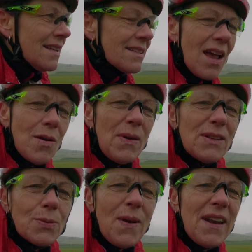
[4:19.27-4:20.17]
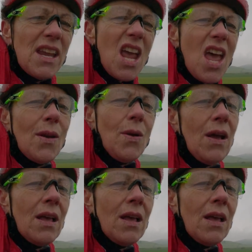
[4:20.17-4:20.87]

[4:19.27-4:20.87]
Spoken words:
So which one are you?